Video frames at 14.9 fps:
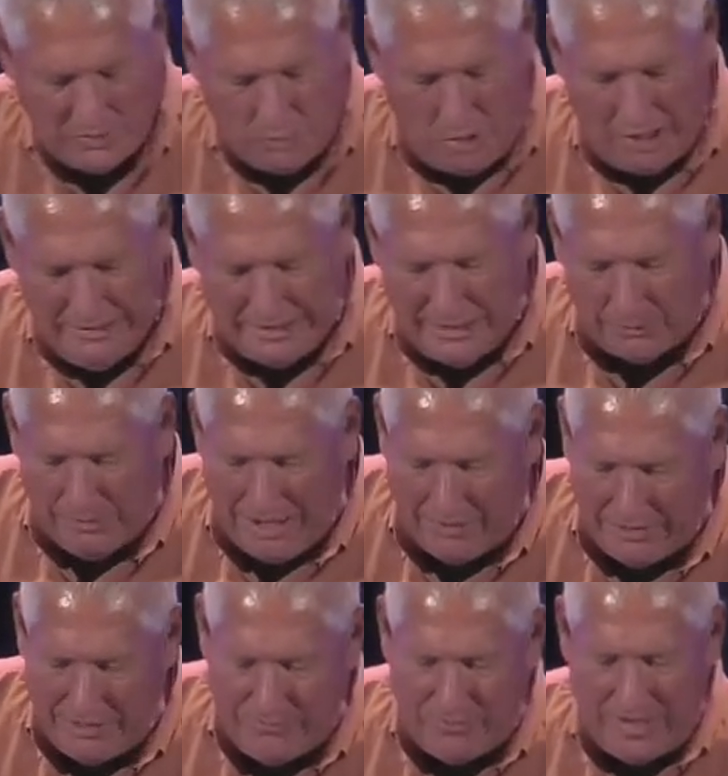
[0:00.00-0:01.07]
he's walking
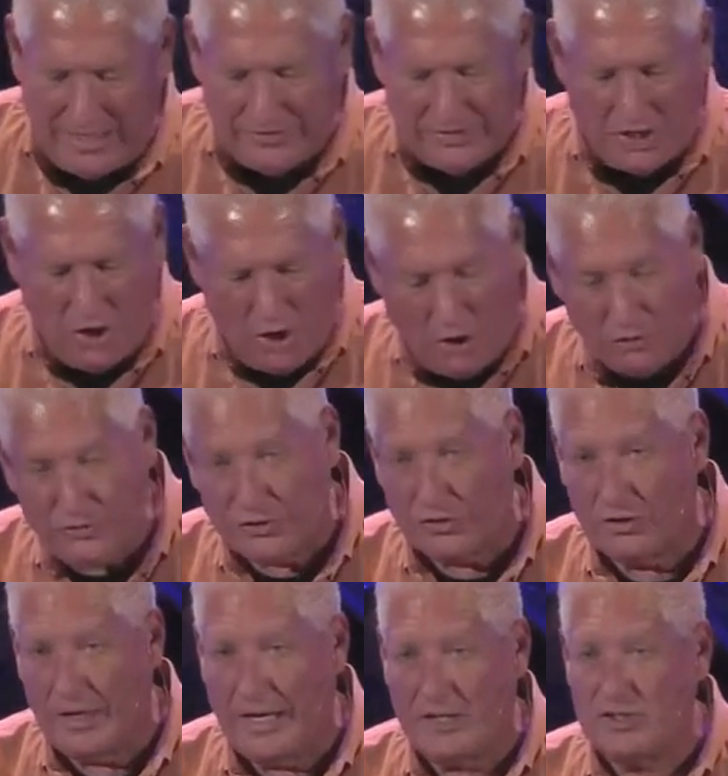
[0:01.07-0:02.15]
around, he finds an
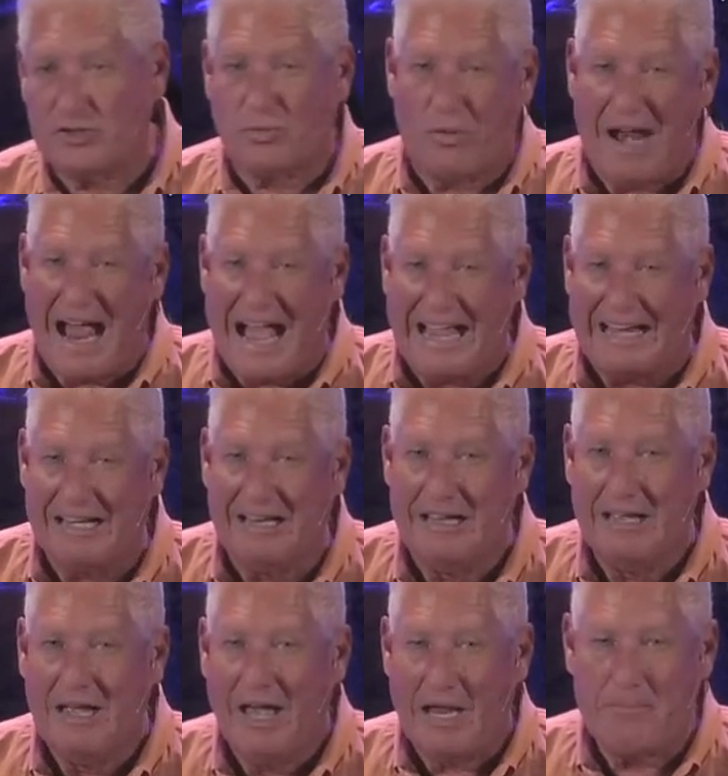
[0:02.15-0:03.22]
altar, a shrine,
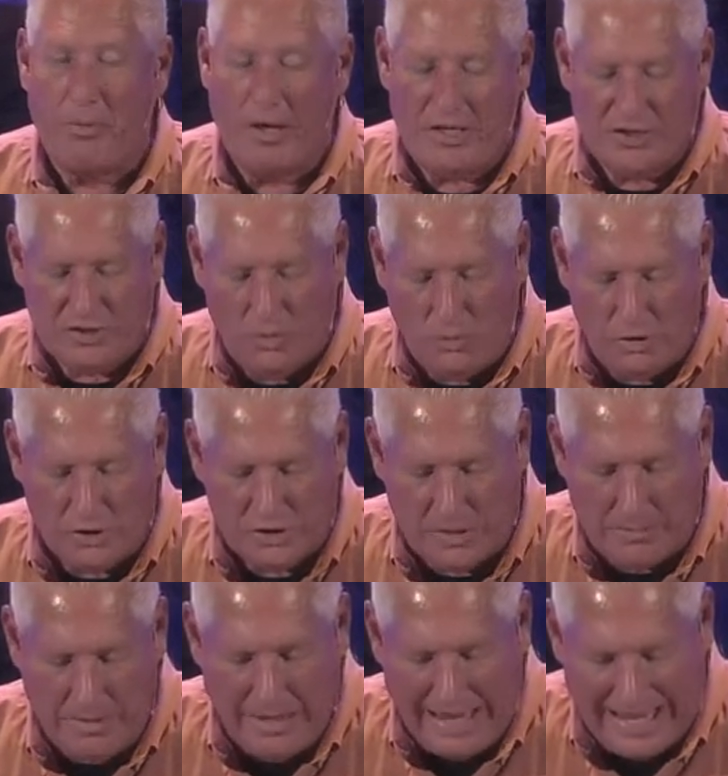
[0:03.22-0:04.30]
a place to
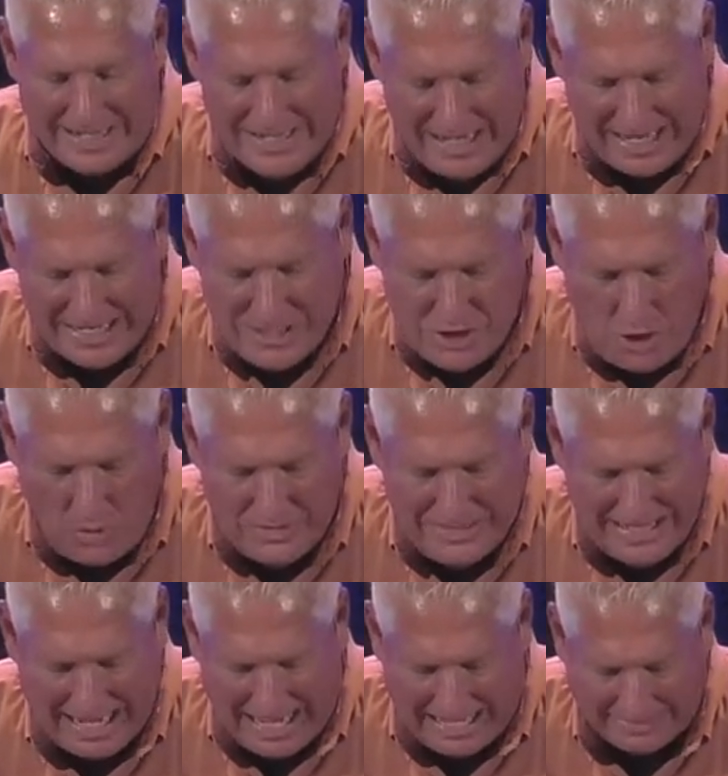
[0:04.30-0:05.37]
worship an
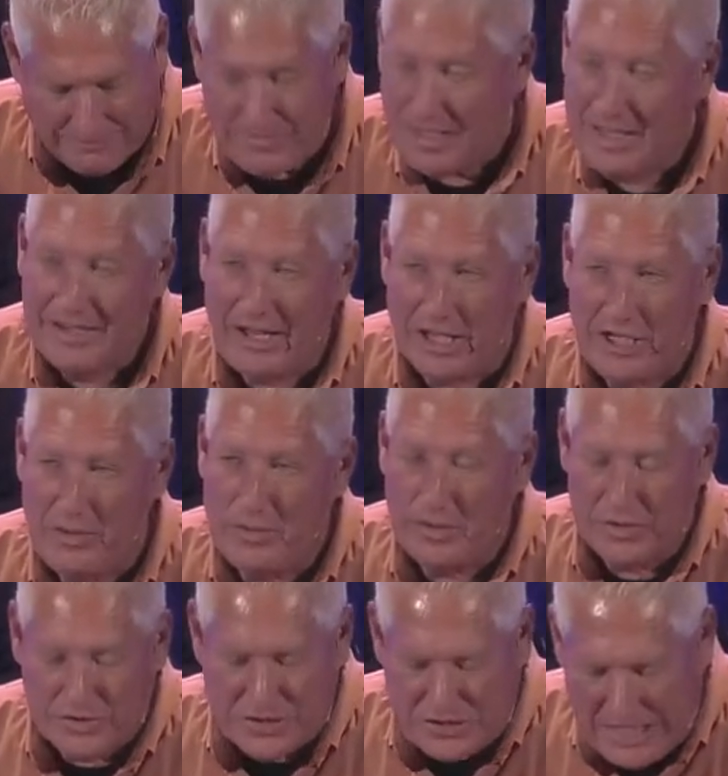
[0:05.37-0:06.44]
unknown God. Now you need to
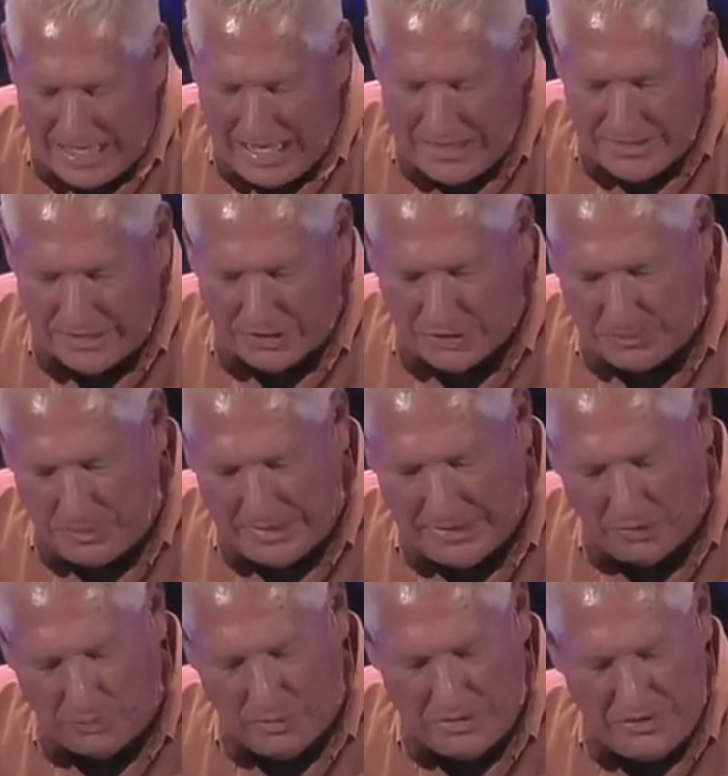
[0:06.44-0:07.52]
understand this
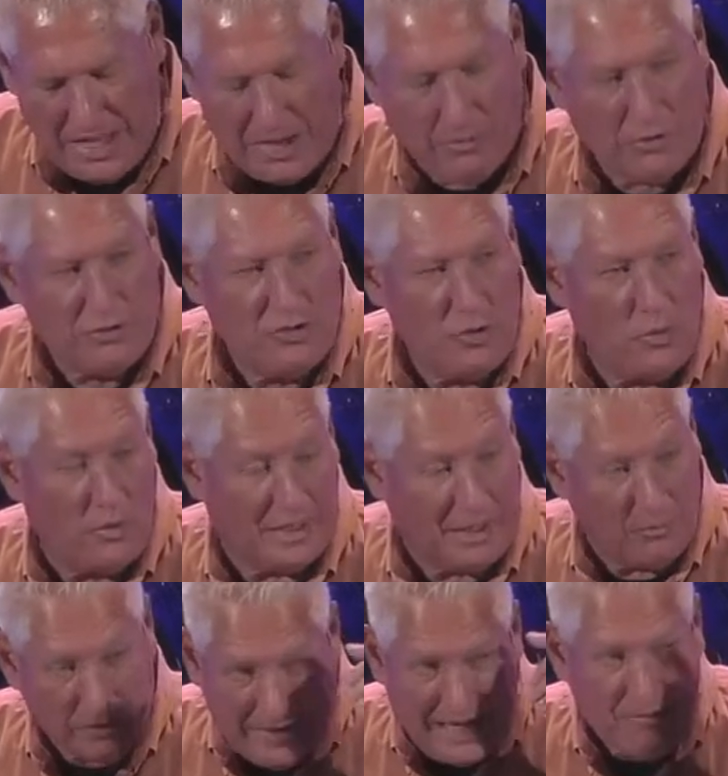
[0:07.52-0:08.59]
because what they were doing
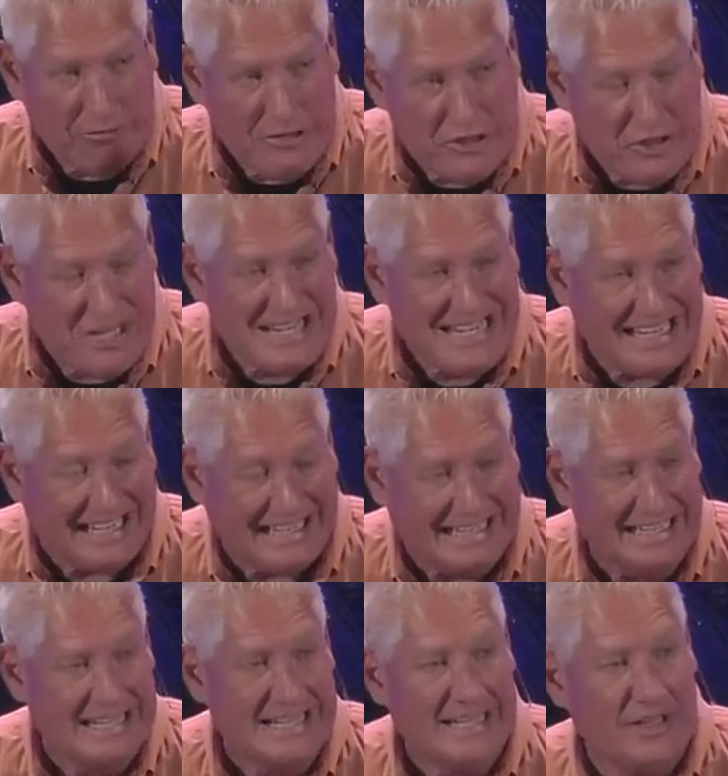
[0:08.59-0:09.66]
and what they were
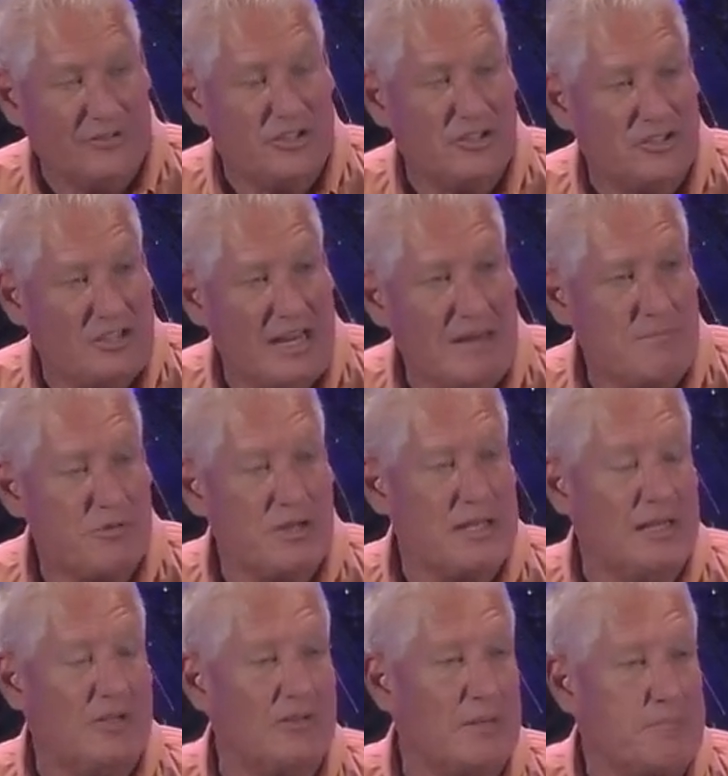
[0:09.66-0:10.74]
thinking is the same
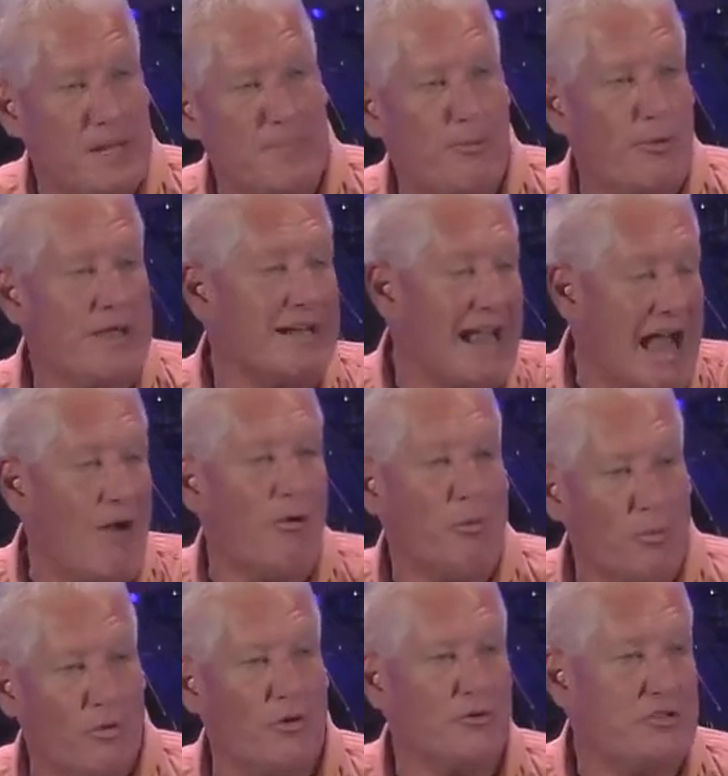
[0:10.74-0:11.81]
things that people in our
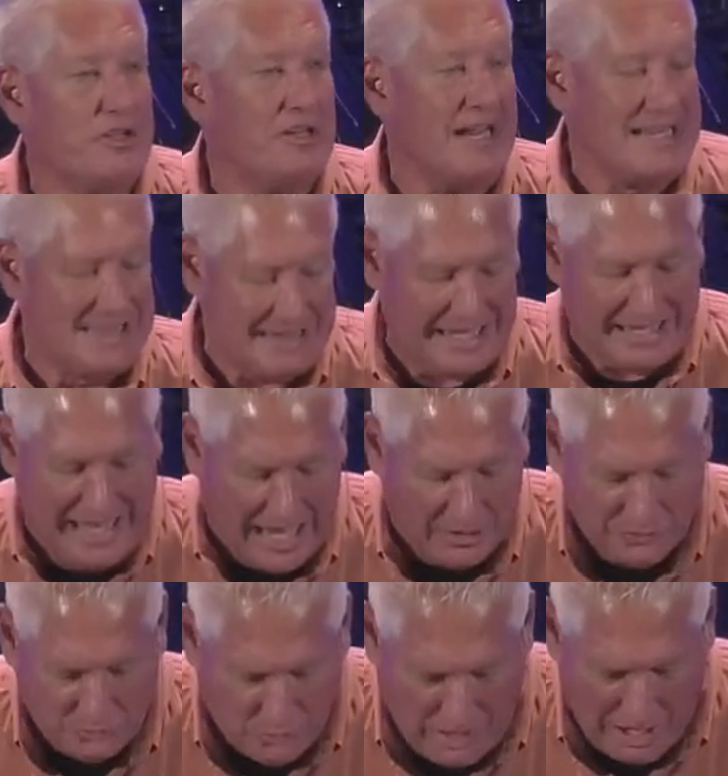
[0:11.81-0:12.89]
world today think
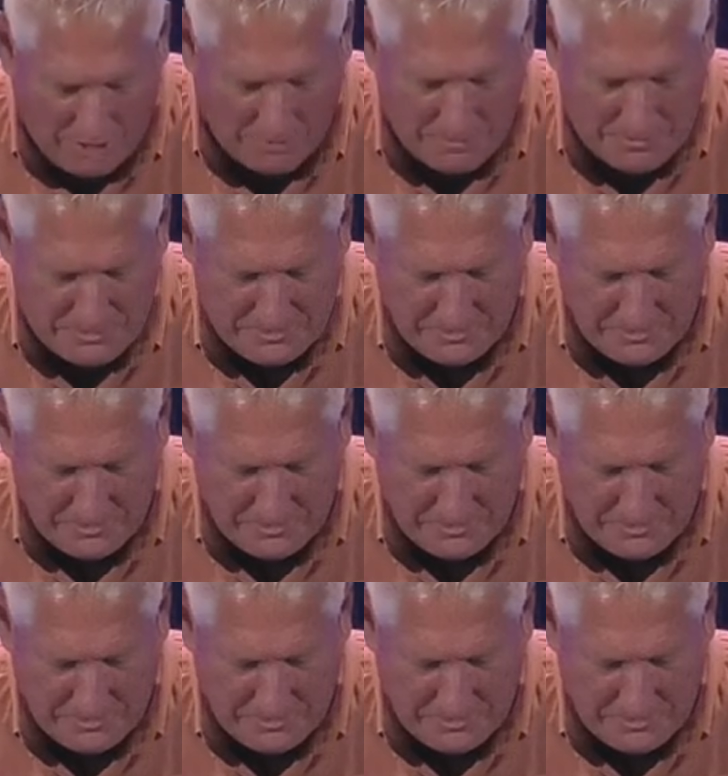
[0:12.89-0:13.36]
as well.